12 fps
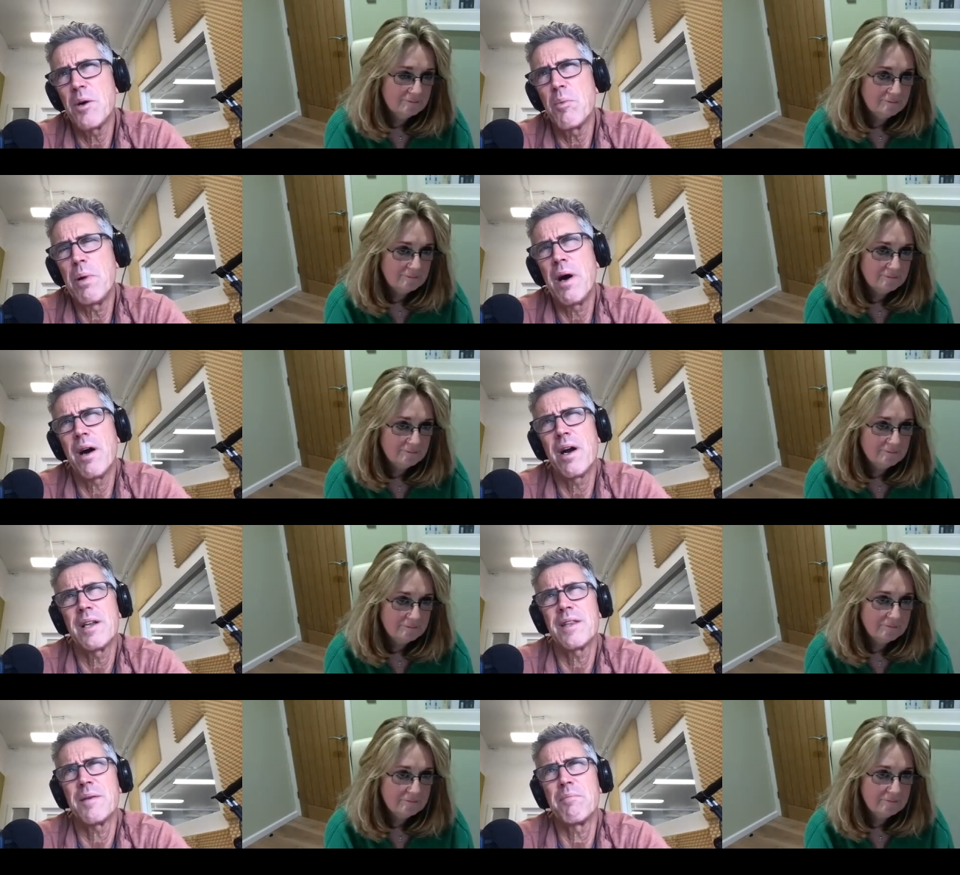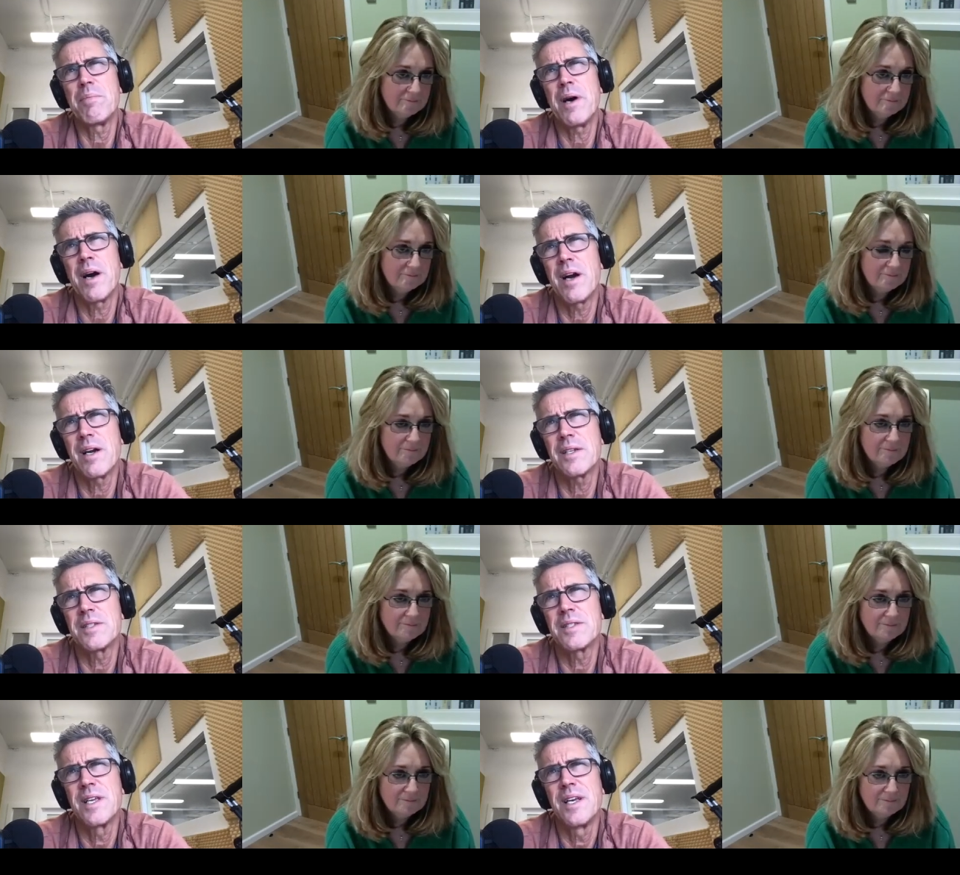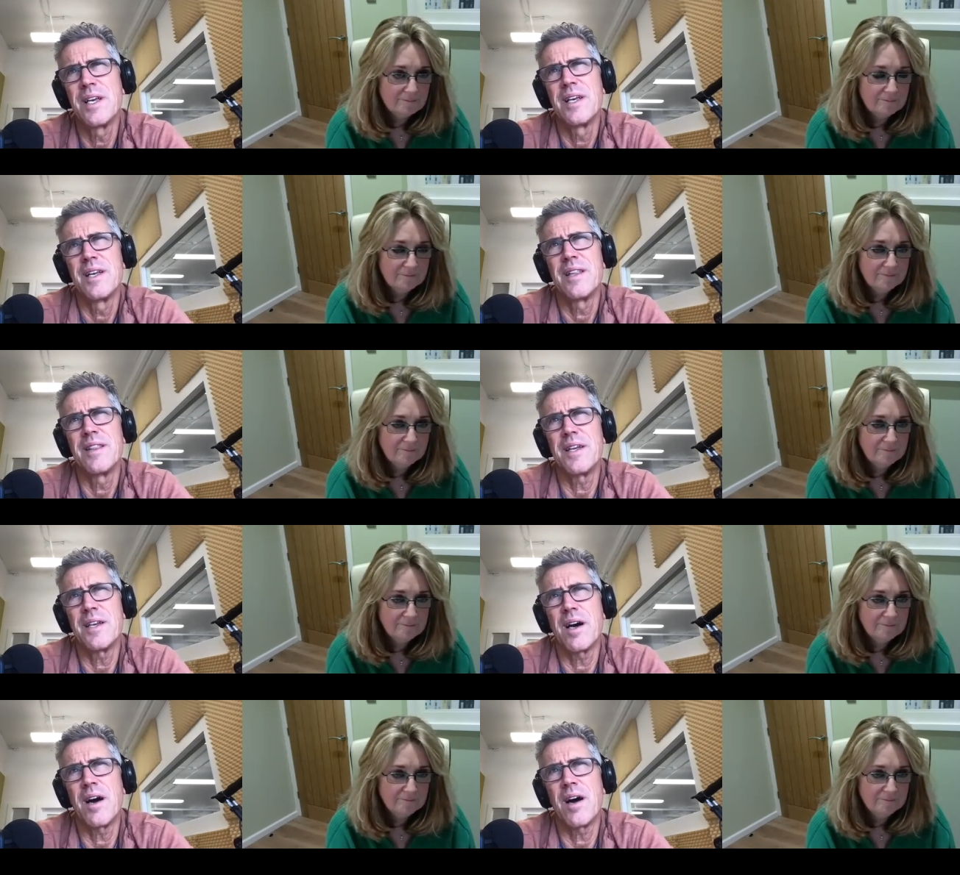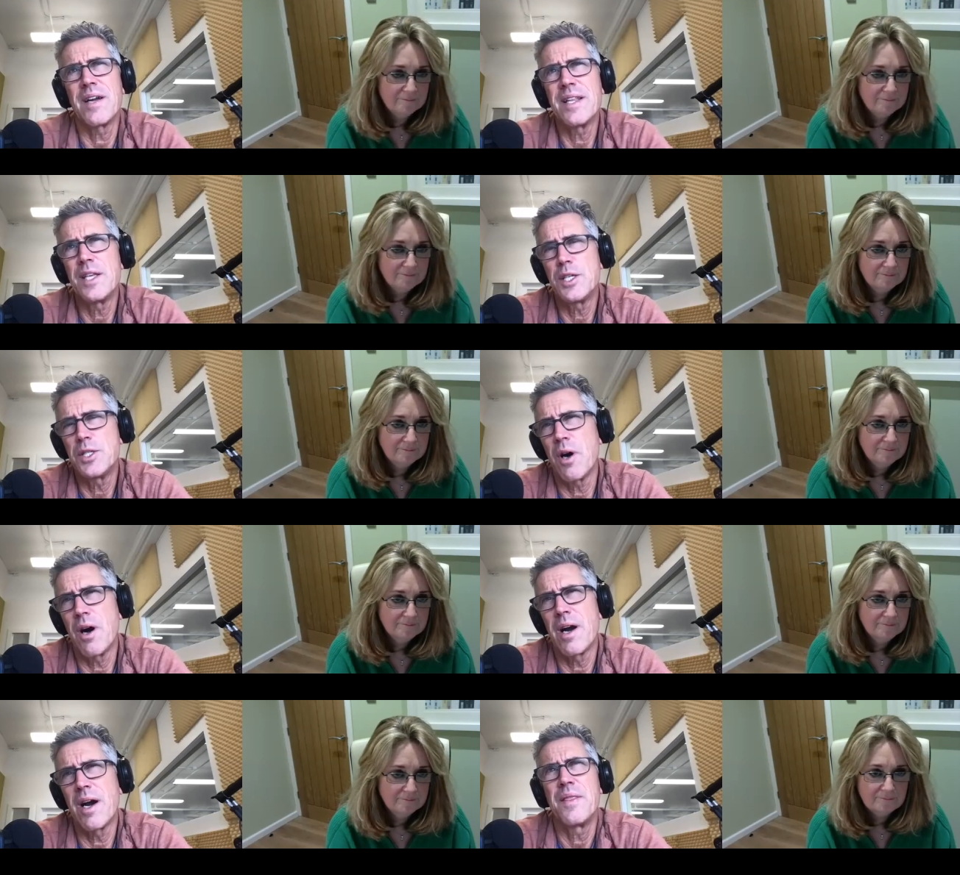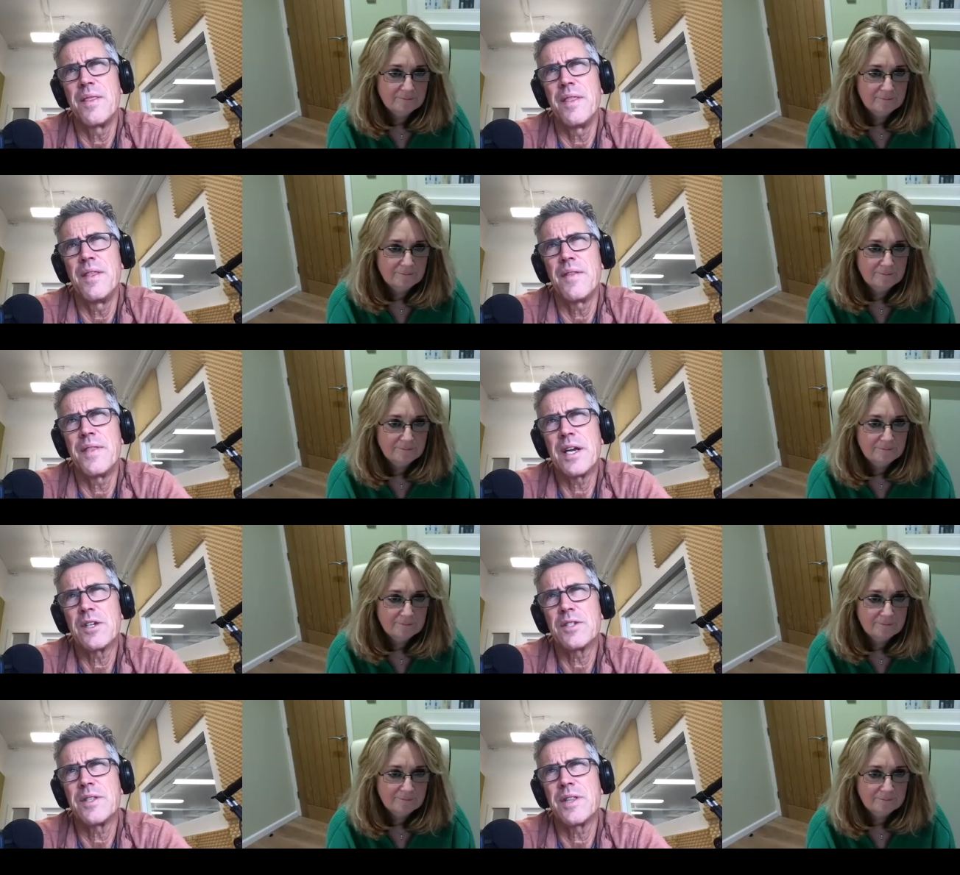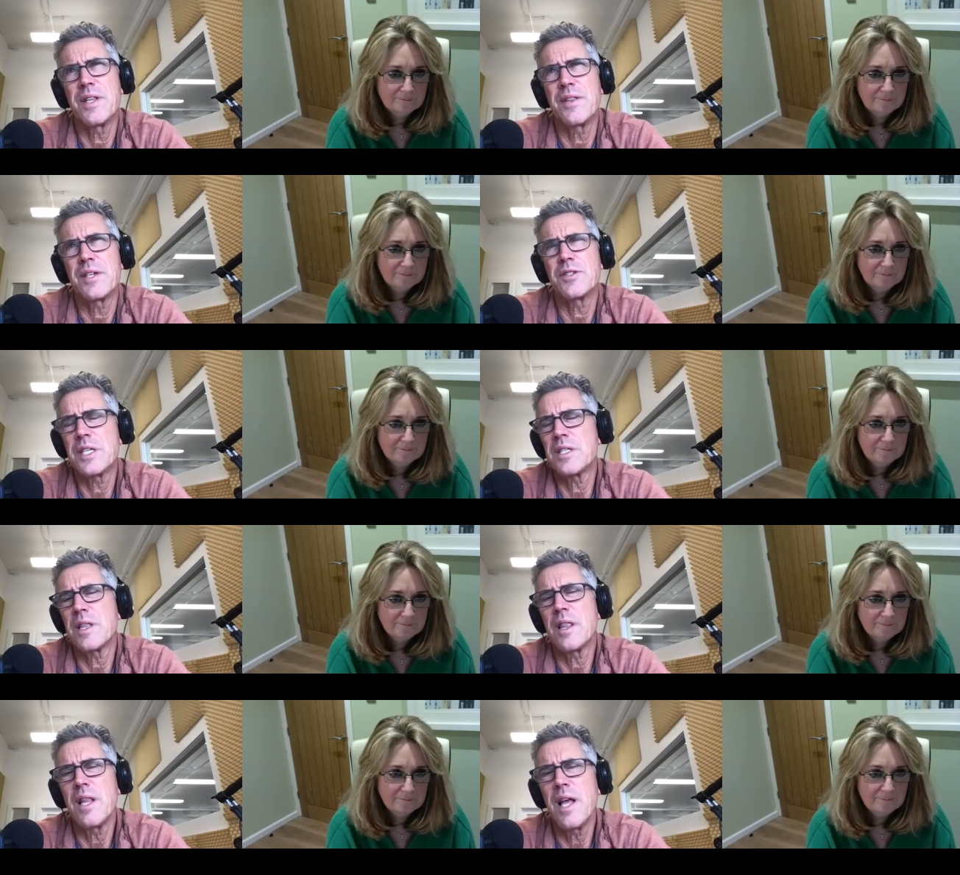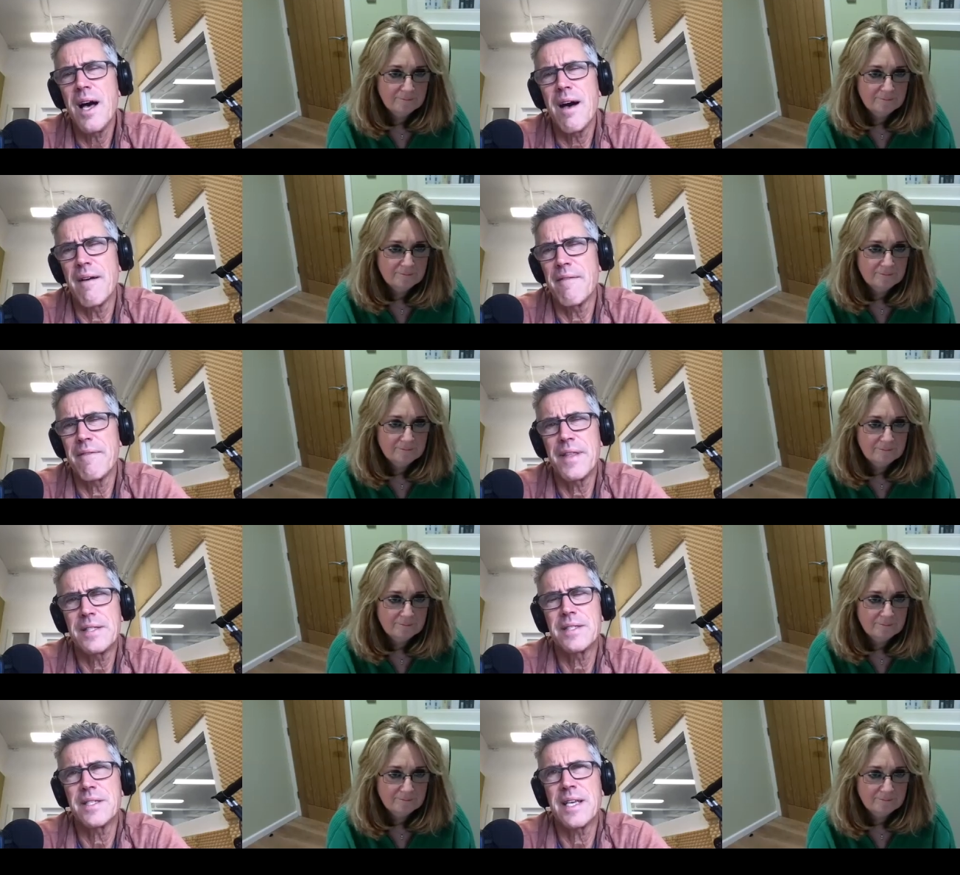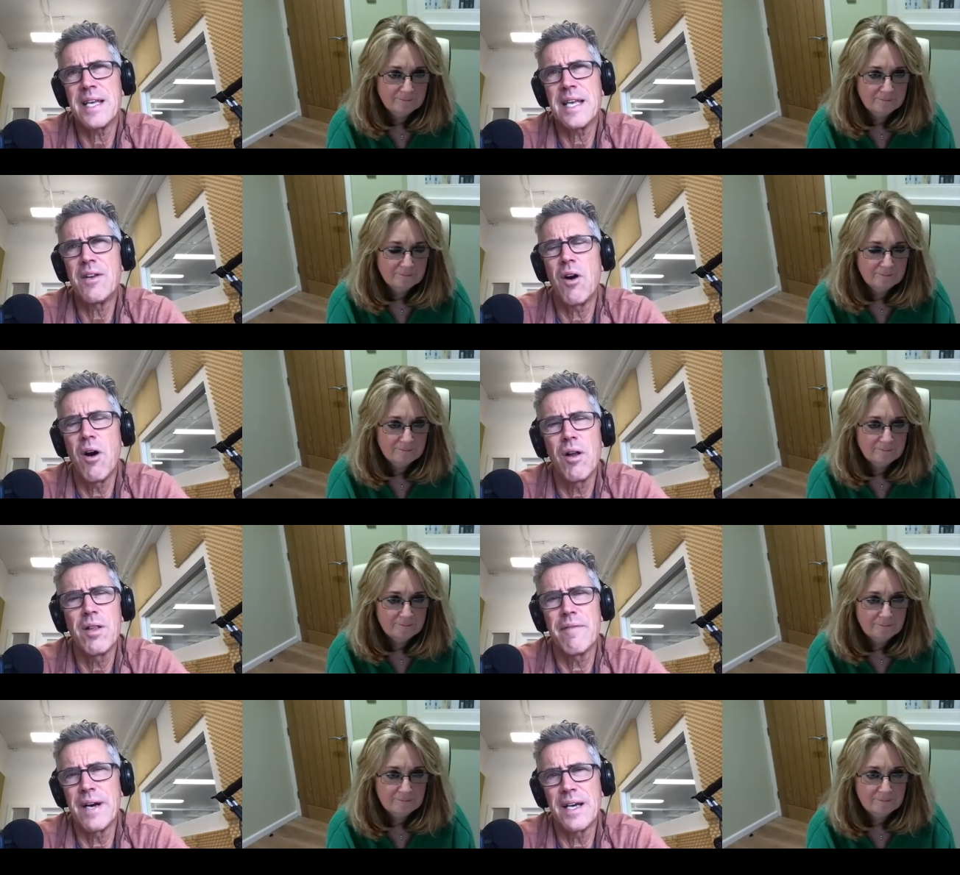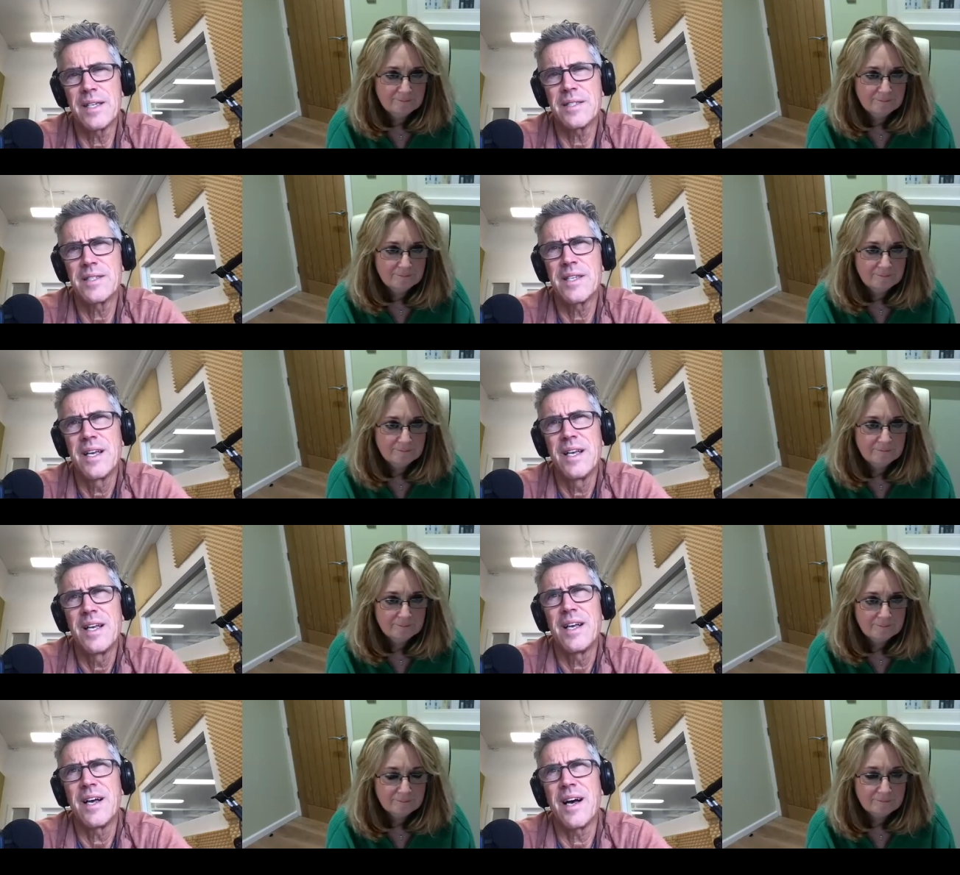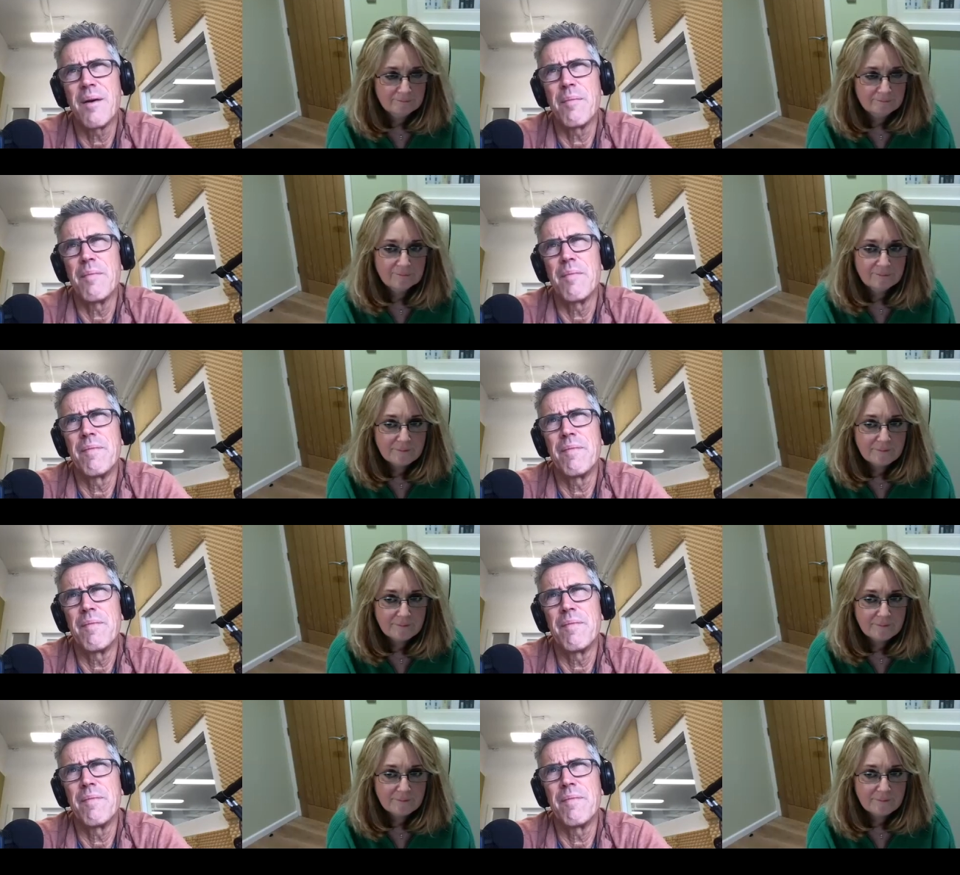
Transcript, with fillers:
Speaker 1: part the parts that are in the dark that there's that there's this love that's in all of us um,